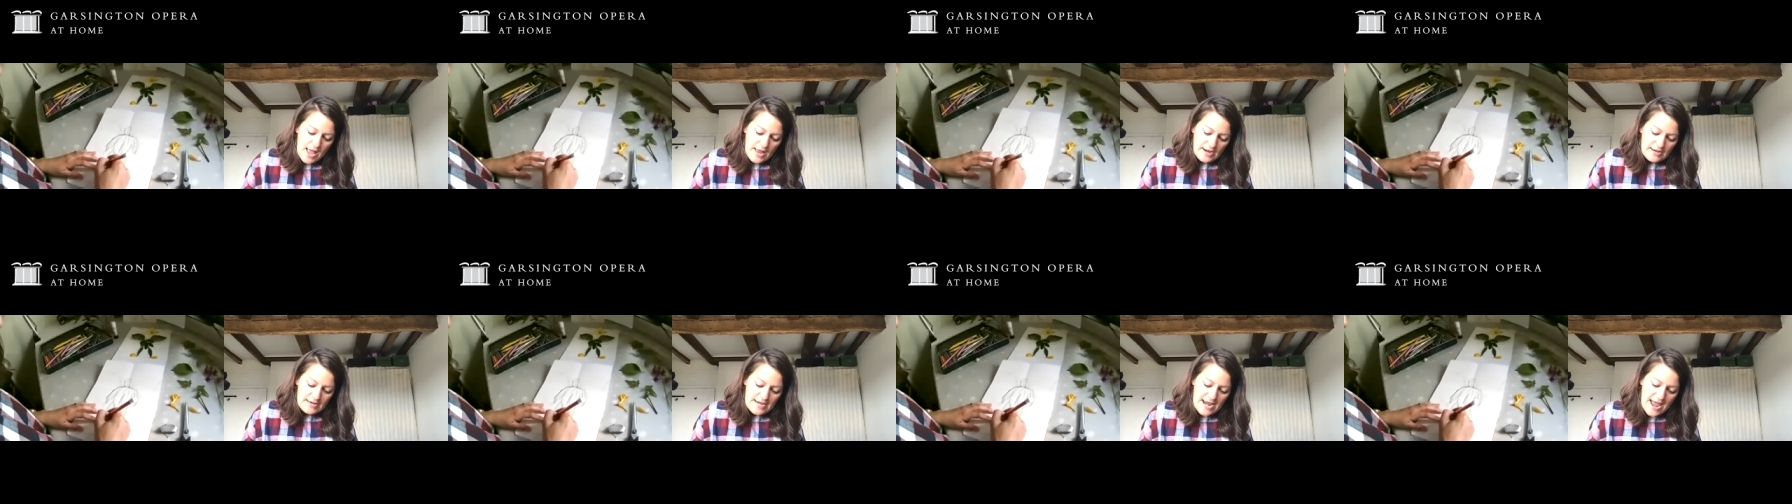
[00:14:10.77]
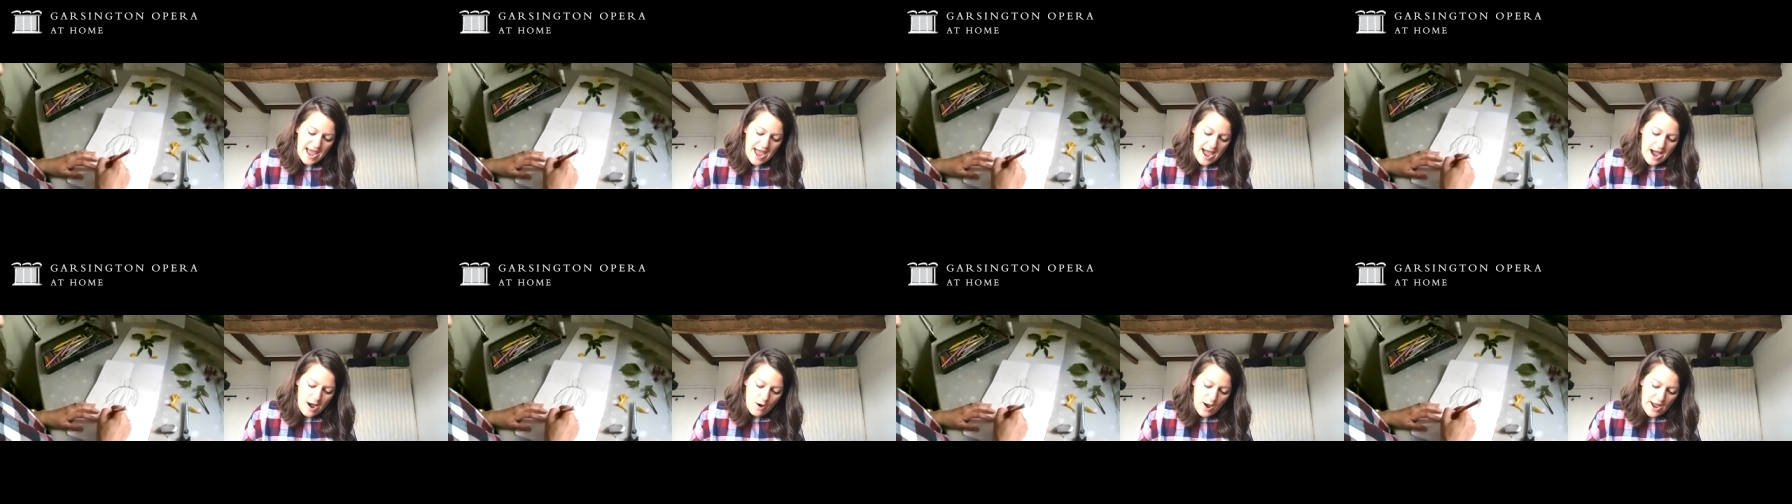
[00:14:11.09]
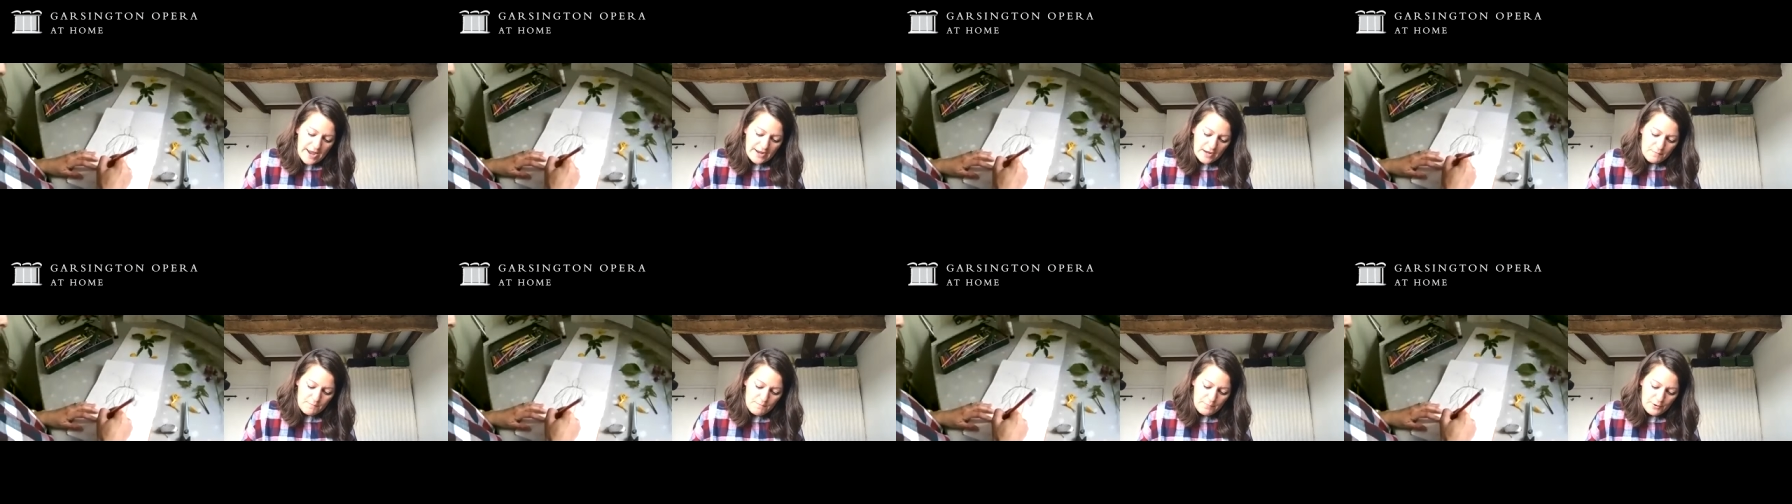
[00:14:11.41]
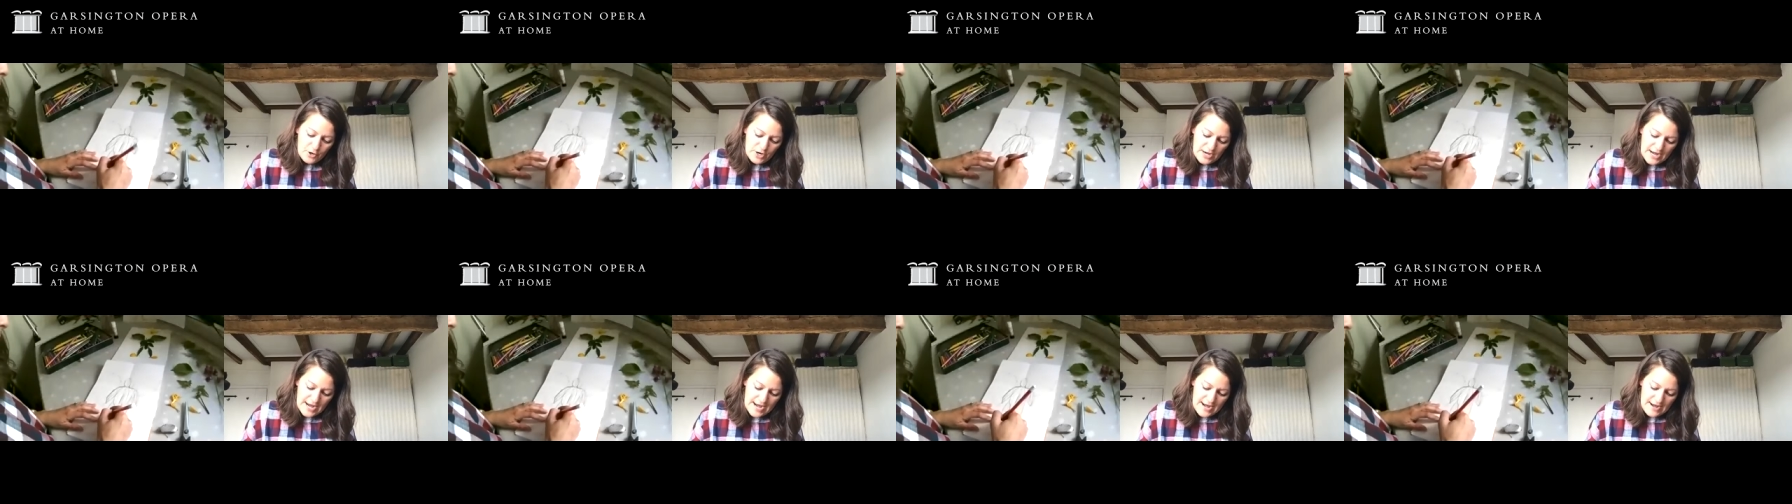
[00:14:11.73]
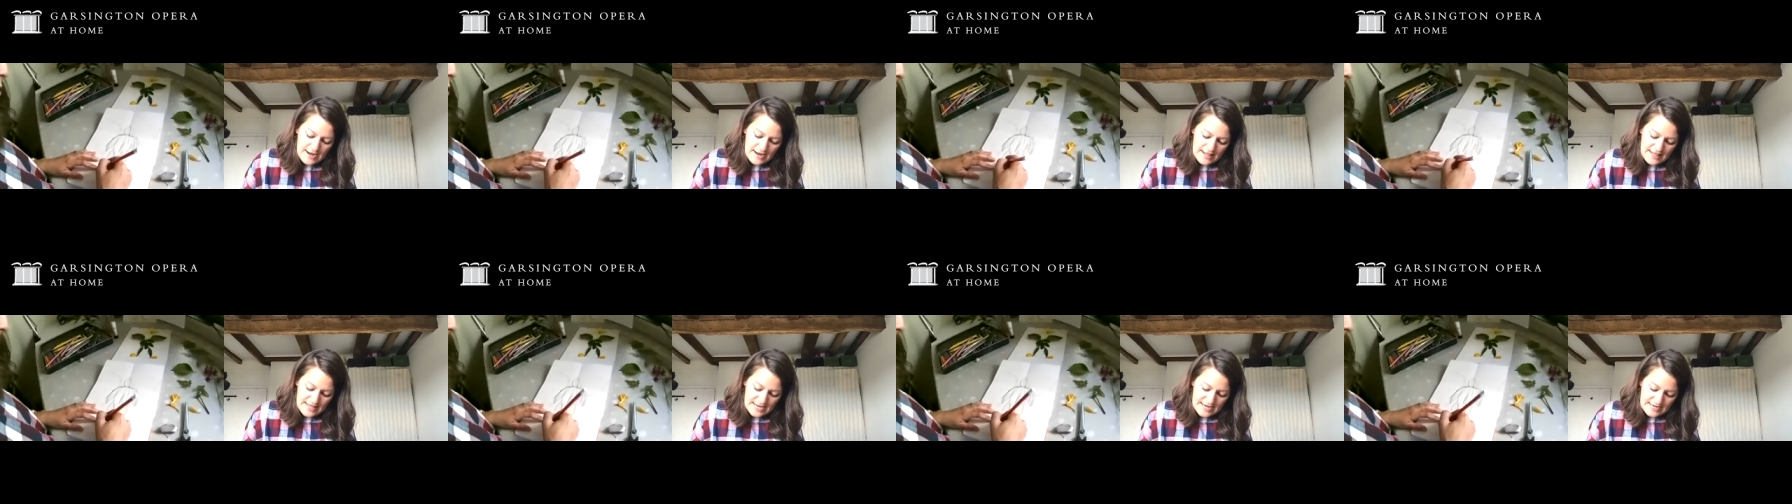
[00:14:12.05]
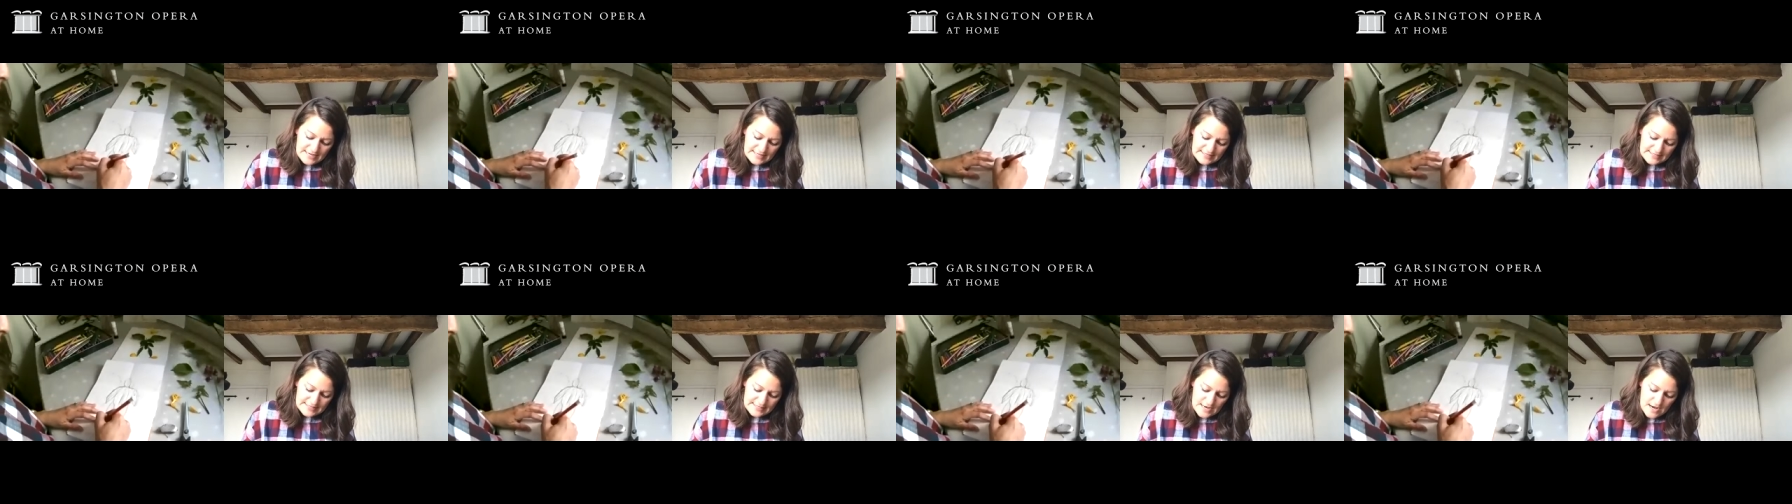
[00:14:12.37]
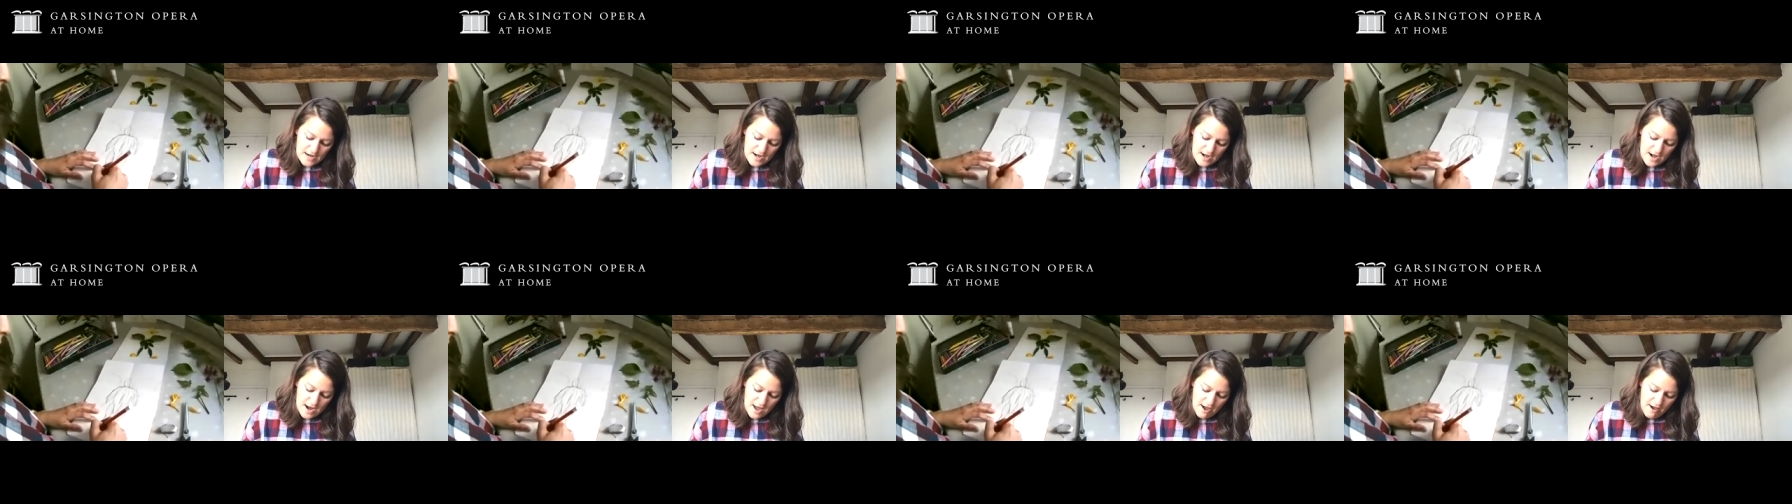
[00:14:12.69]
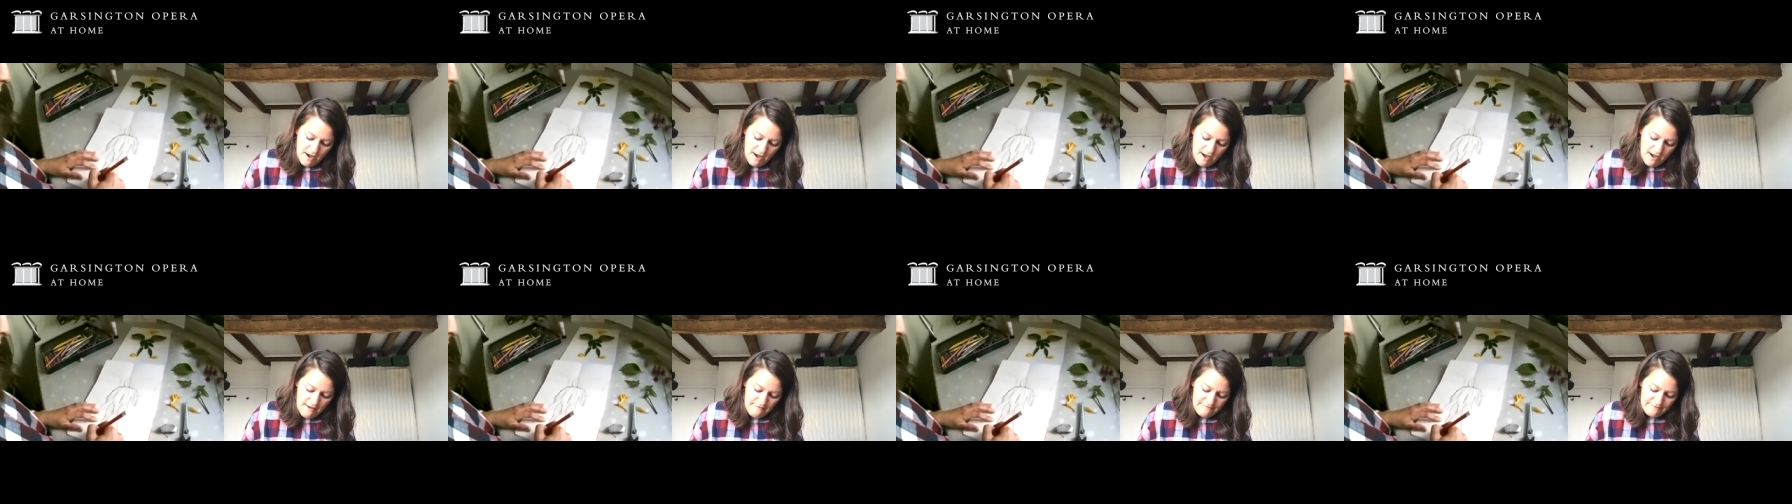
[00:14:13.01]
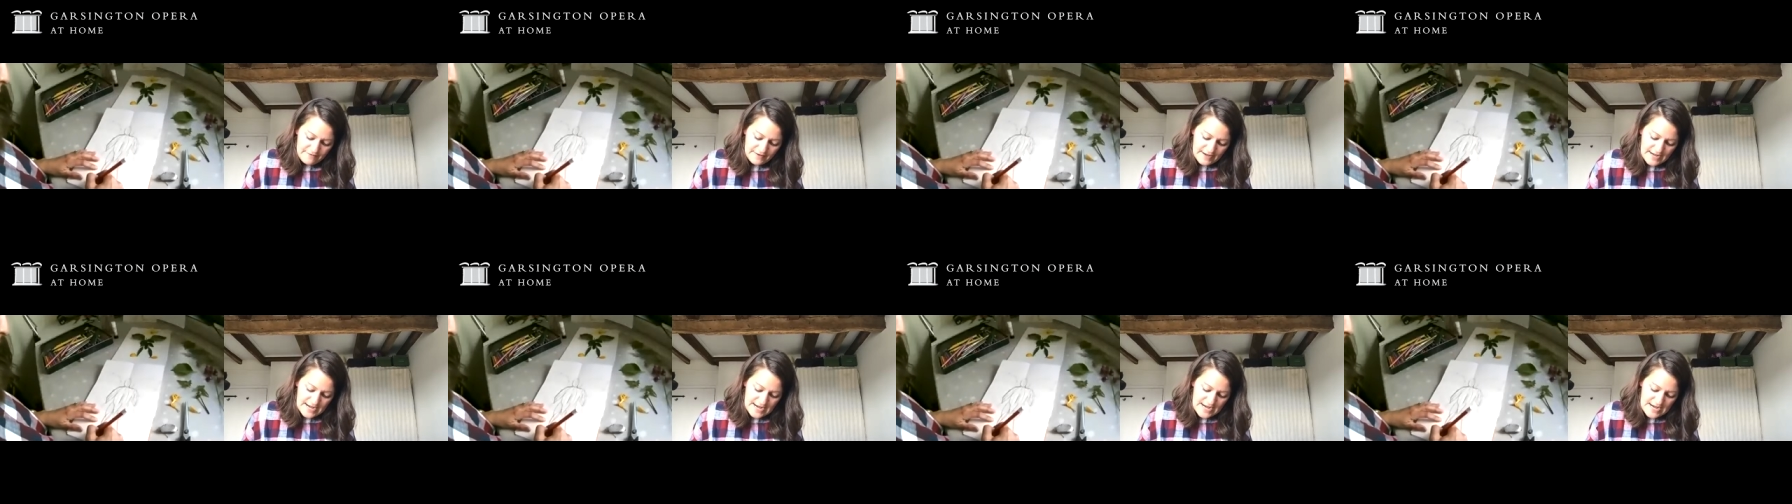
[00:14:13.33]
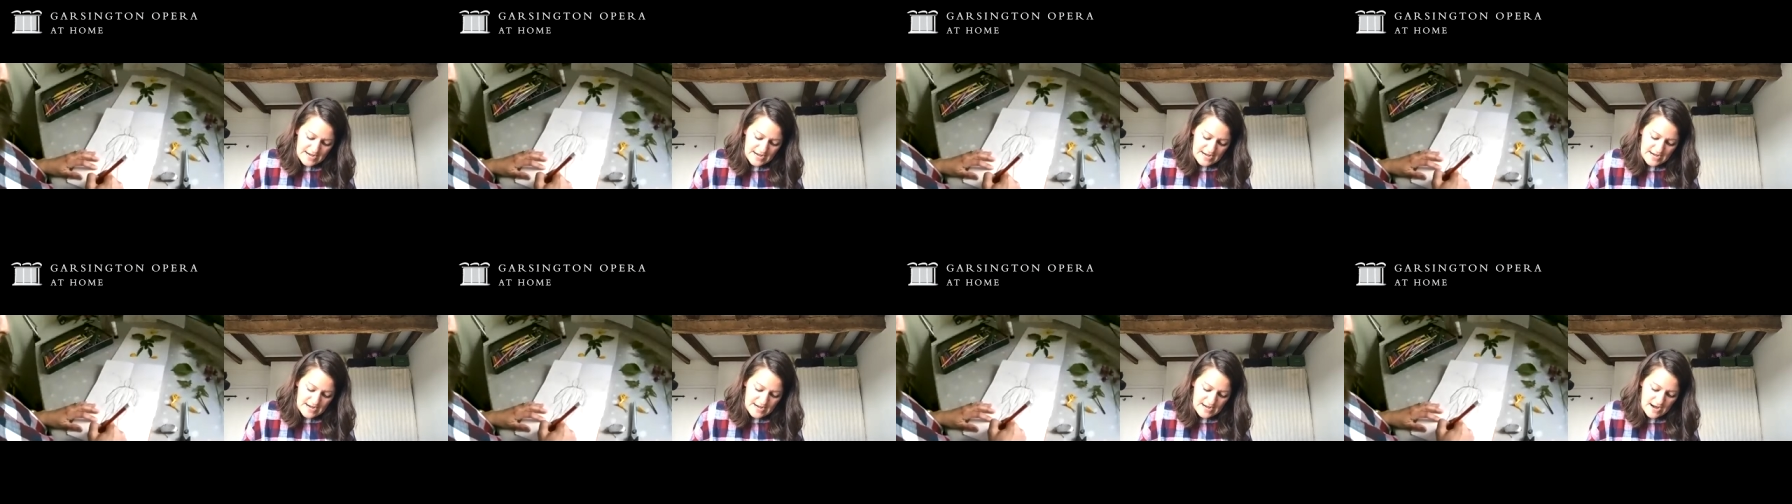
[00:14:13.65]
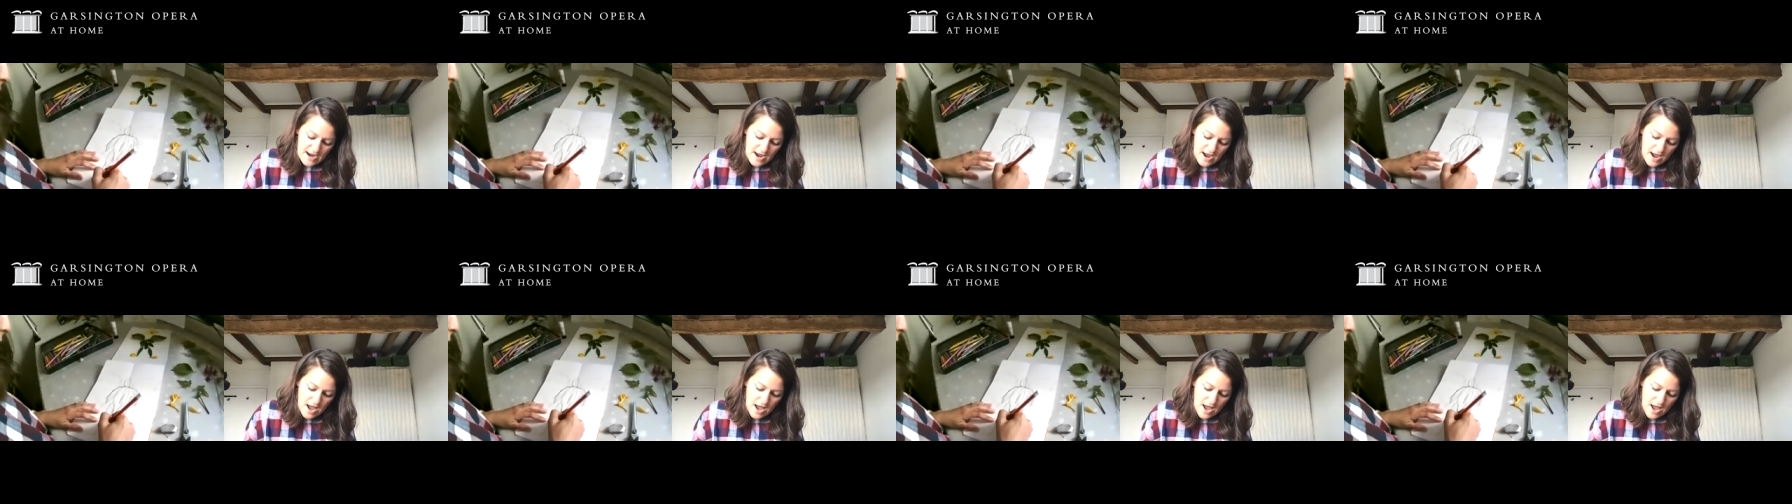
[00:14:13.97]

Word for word: Now I can put in these lovely